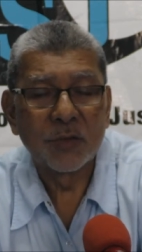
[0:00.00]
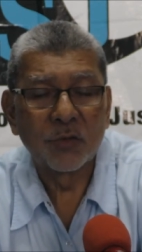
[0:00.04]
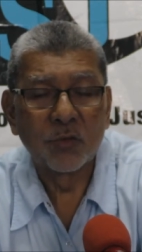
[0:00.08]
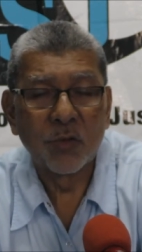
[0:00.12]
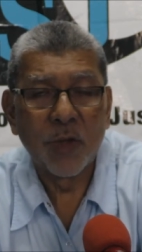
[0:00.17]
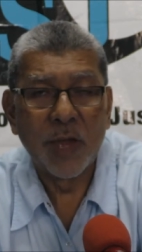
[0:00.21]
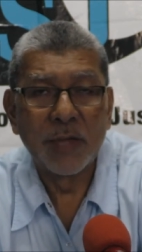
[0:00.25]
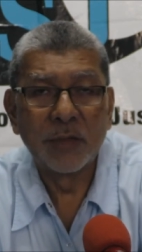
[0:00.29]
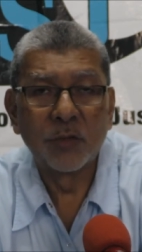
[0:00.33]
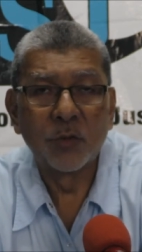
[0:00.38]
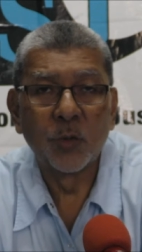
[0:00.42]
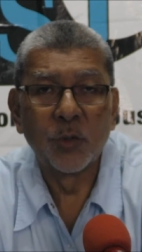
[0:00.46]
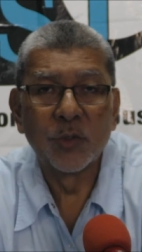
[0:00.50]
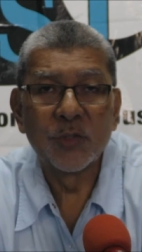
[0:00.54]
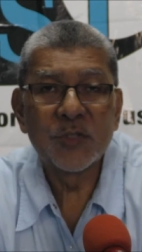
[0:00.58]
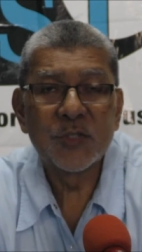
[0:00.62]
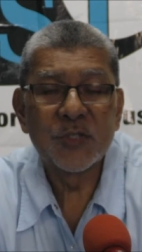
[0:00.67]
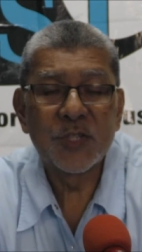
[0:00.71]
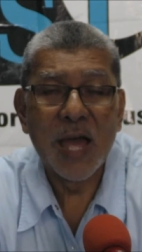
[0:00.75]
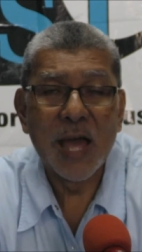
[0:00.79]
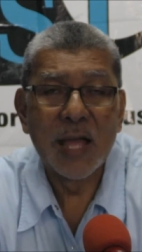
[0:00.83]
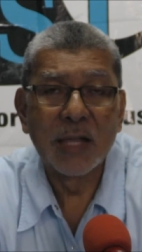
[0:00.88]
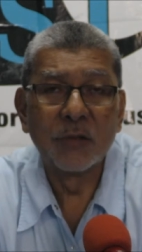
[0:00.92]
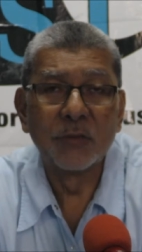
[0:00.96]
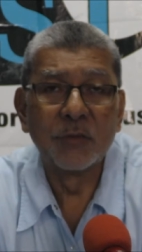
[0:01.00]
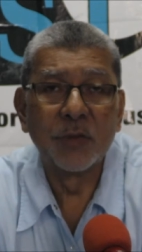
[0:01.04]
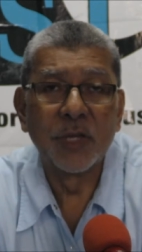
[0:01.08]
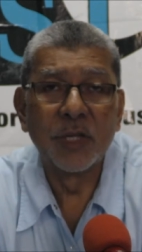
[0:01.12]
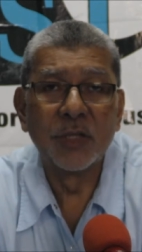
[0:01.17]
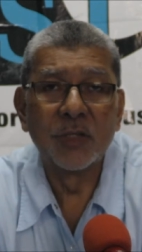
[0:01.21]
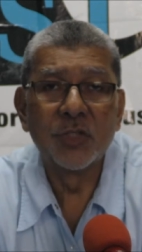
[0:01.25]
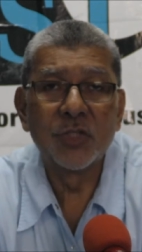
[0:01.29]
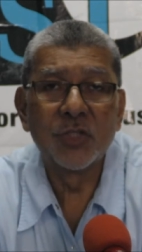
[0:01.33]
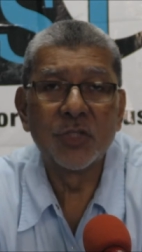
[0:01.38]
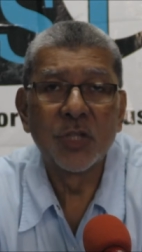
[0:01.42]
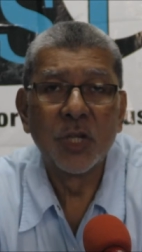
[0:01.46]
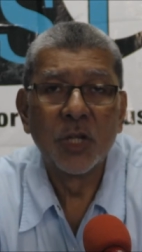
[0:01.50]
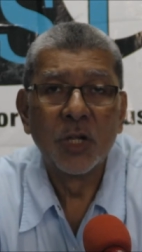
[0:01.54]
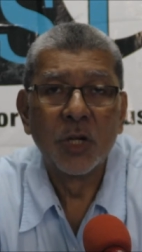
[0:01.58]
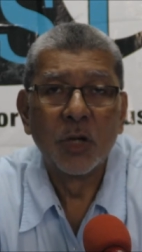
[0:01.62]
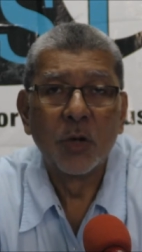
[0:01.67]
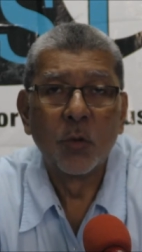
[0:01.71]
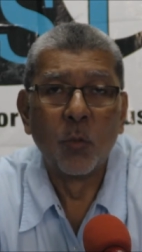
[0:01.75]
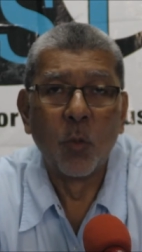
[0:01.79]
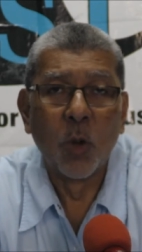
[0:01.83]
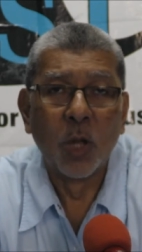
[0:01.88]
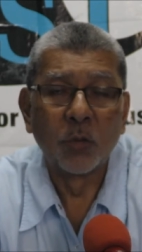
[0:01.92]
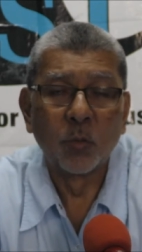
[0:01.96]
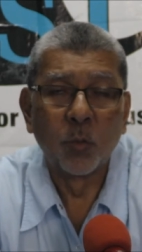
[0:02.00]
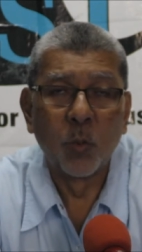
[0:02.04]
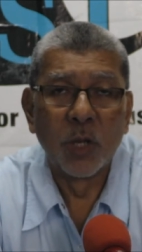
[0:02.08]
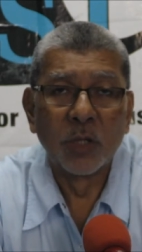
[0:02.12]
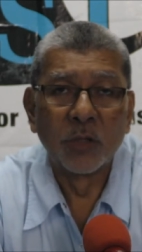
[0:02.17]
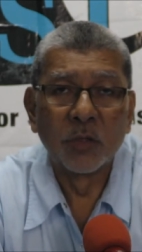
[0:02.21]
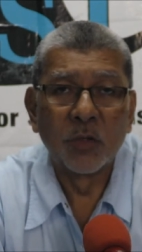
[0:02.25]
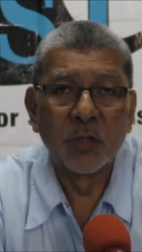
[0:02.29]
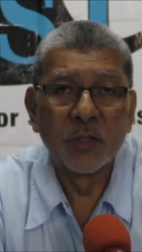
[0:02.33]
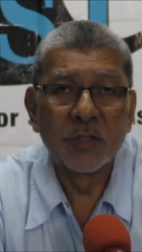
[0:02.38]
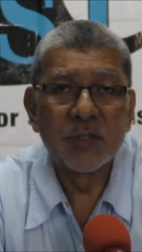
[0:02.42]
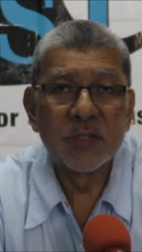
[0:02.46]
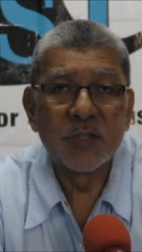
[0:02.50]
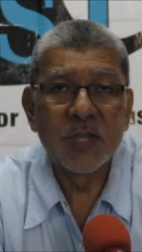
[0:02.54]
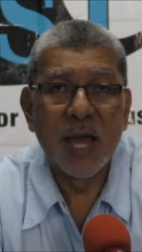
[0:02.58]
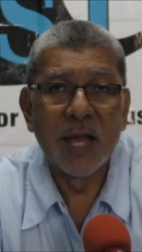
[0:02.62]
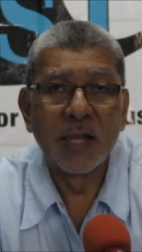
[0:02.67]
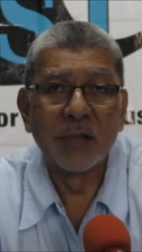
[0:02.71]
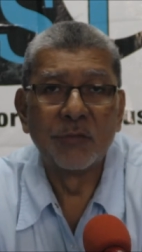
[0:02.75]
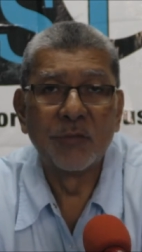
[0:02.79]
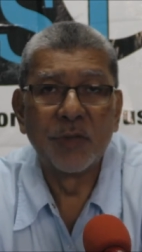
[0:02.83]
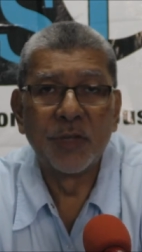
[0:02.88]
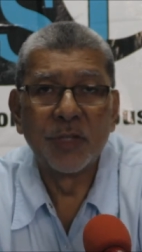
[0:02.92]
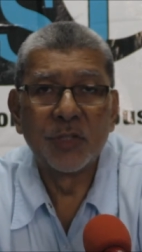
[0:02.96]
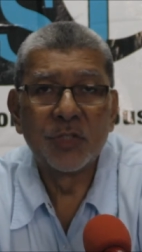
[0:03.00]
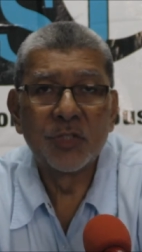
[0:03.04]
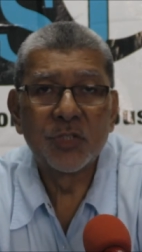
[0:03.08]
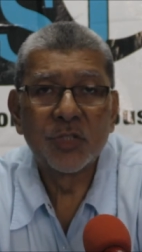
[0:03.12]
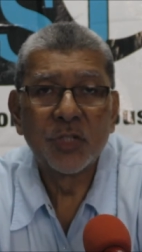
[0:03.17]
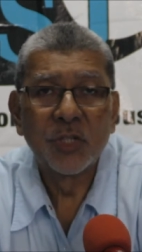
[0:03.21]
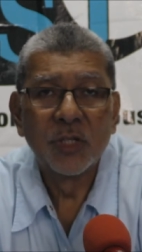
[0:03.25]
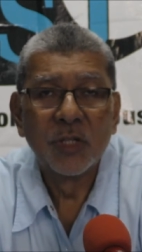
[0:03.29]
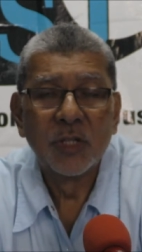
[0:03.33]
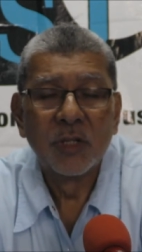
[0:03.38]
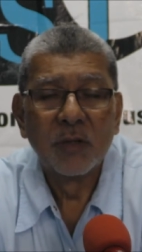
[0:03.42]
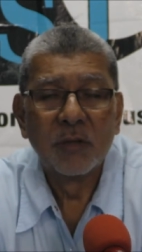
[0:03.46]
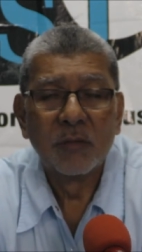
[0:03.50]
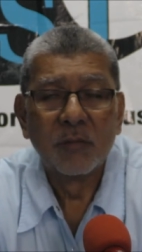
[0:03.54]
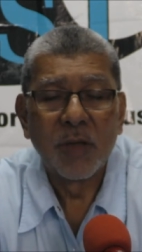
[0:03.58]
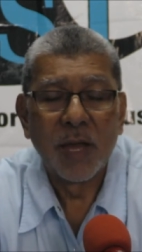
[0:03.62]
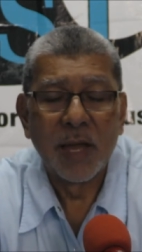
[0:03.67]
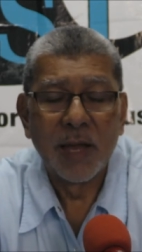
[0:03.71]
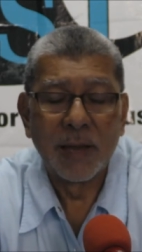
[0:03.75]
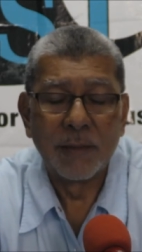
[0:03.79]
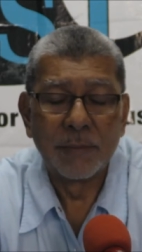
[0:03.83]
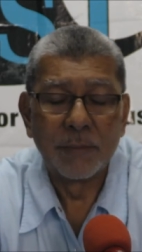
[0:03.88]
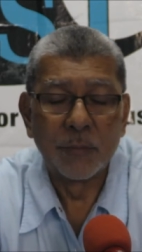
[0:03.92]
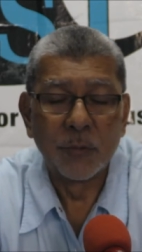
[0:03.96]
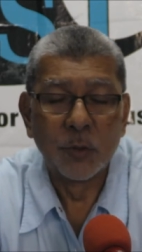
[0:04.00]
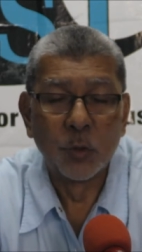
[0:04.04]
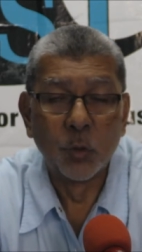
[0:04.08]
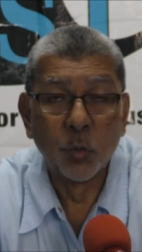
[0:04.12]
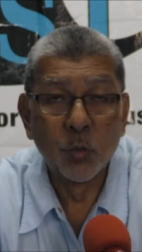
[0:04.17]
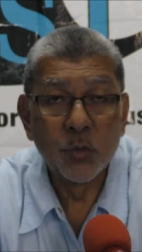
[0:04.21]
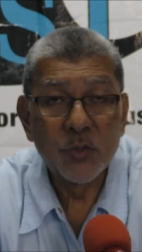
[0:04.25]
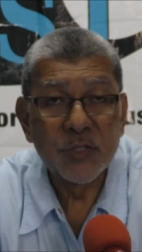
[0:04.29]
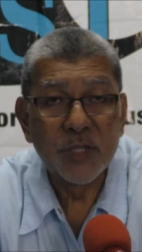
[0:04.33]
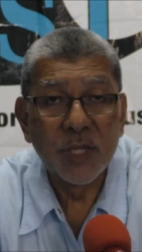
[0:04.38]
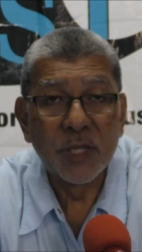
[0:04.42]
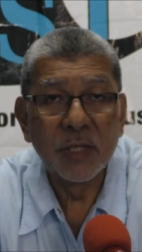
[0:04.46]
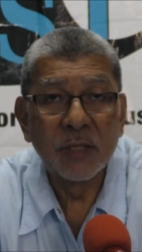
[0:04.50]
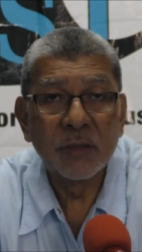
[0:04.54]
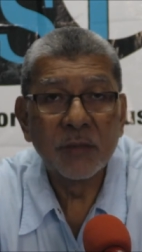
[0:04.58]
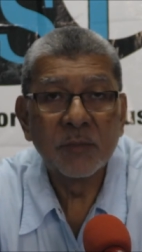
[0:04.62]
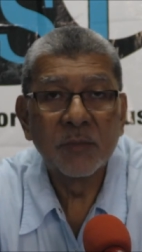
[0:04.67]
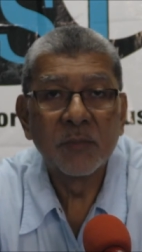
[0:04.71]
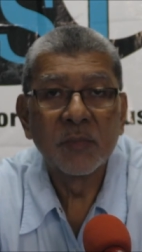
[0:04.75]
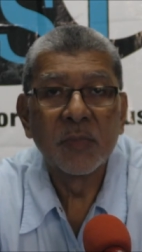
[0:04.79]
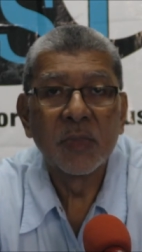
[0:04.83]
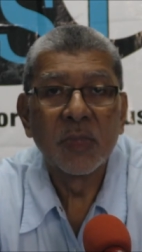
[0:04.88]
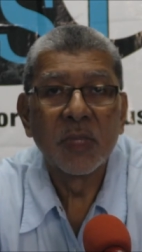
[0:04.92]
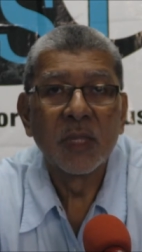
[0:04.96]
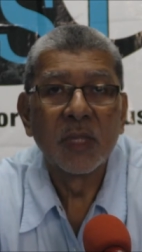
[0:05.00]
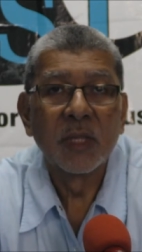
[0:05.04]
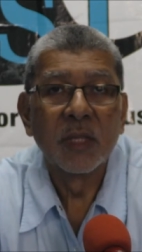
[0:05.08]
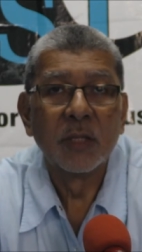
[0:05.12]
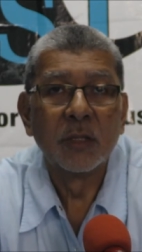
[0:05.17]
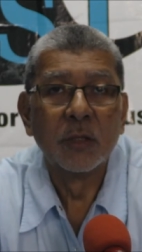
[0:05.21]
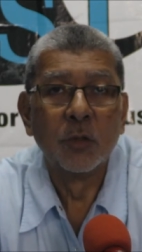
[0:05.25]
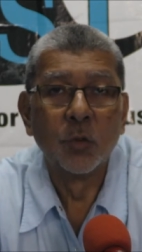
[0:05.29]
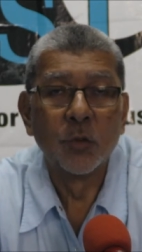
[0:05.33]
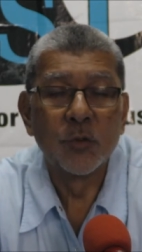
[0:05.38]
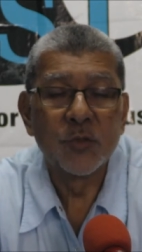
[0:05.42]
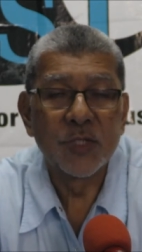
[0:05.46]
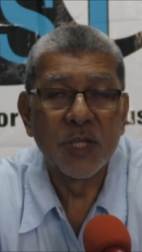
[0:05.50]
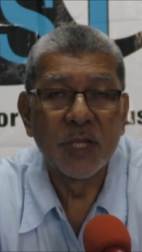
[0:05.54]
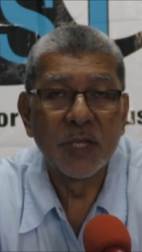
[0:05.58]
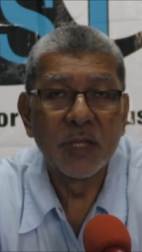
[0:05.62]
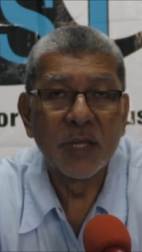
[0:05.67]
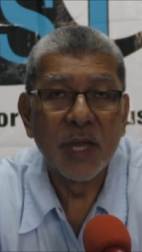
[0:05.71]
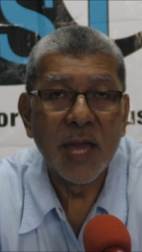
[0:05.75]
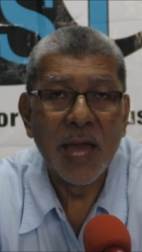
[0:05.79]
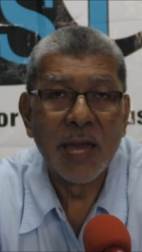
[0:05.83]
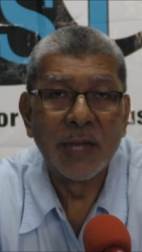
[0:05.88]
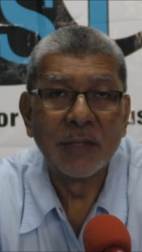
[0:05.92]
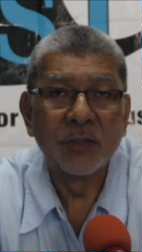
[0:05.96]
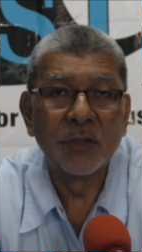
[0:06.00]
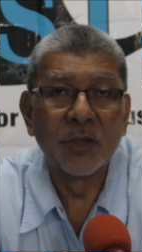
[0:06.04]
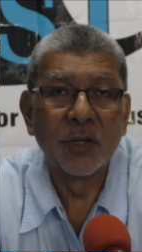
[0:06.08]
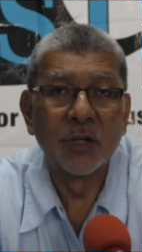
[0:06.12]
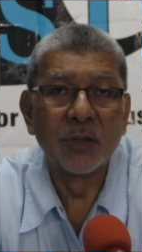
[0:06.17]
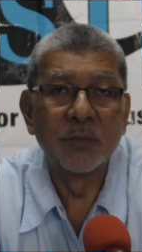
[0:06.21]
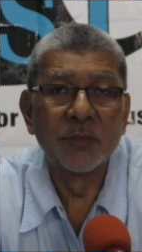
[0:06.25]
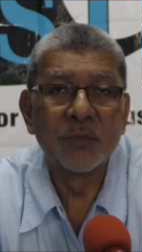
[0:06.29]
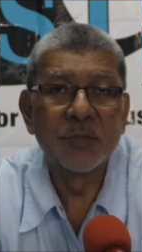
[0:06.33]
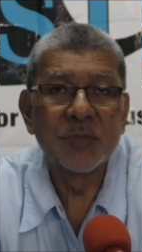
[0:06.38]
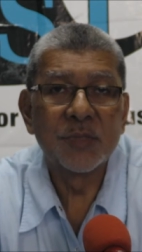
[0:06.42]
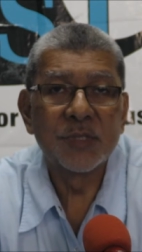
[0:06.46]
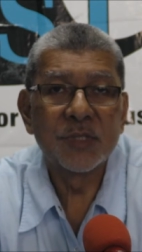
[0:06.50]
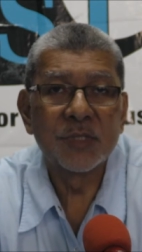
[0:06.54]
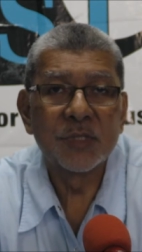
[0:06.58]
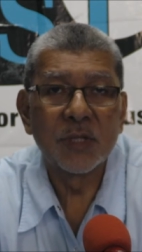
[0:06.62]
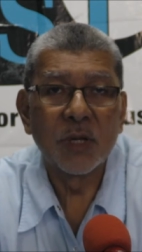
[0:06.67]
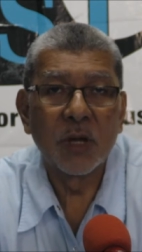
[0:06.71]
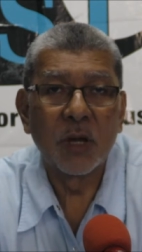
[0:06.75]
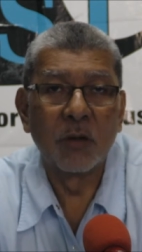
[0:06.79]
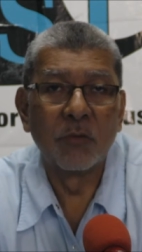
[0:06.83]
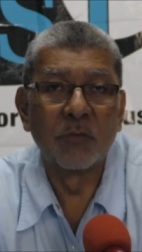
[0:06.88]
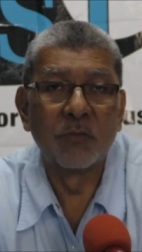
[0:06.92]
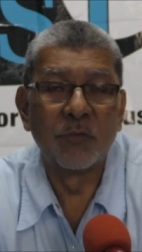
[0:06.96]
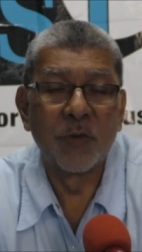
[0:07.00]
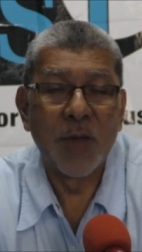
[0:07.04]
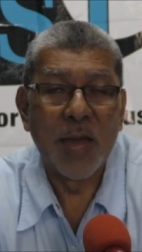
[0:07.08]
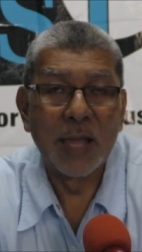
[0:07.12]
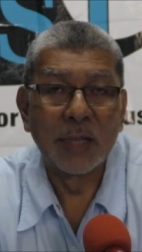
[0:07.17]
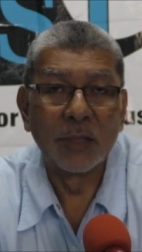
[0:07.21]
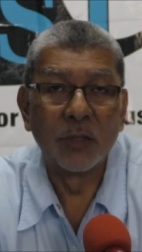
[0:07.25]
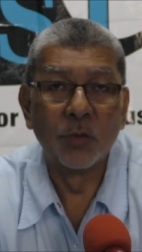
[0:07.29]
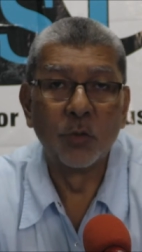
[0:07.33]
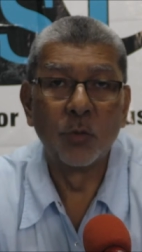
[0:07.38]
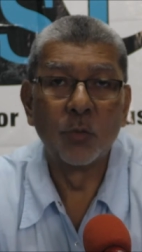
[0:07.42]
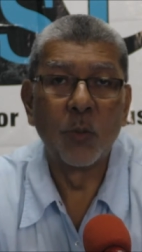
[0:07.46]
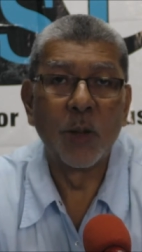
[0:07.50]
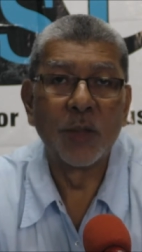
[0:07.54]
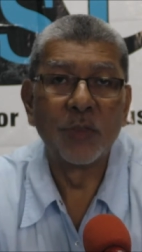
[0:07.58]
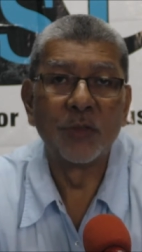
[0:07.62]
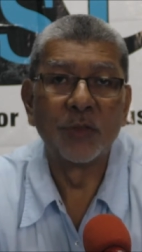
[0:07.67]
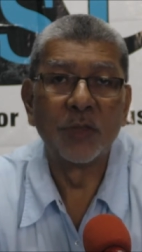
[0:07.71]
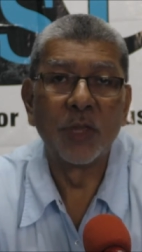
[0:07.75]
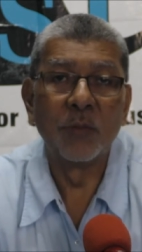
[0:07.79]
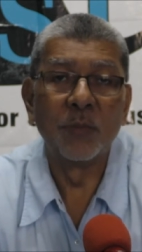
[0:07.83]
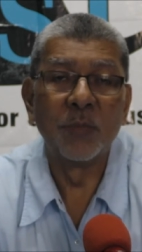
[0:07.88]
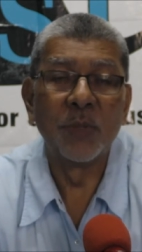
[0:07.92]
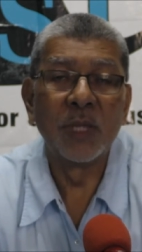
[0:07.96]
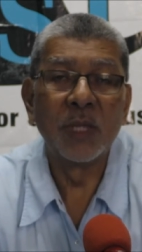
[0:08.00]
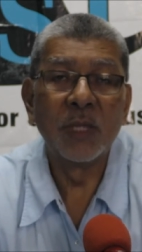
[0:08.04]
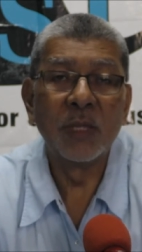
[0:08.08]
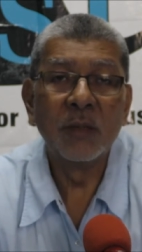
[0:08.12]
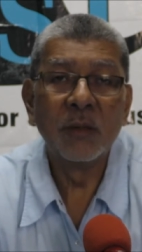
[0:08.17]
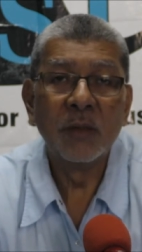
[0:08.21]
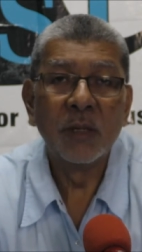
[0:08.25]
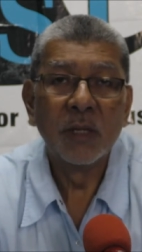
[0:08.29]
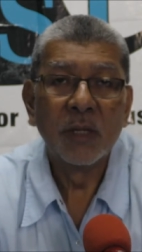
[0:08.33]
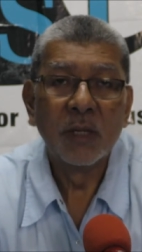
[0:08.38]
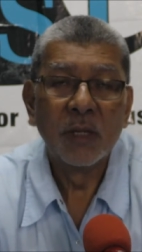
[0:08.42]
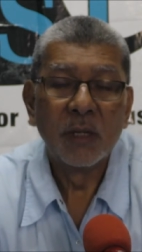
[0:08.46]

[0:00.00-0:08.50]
try to salvage what one could salvage, um, losing, losing items of value, whether they be